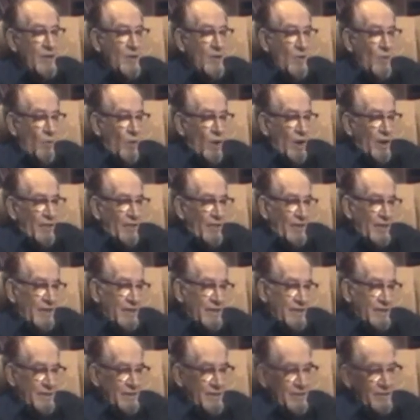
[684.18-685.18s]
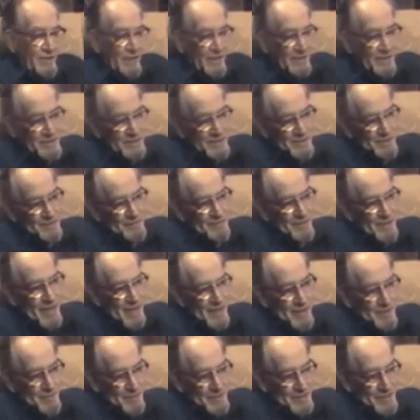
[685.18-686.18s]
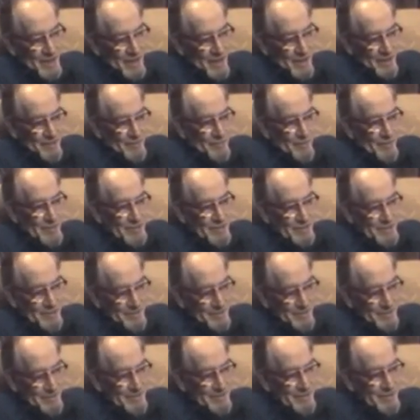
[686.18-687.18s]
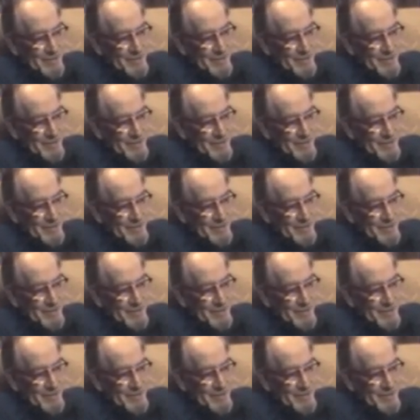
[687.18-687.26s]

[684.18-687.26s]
one of the things that had to be done was to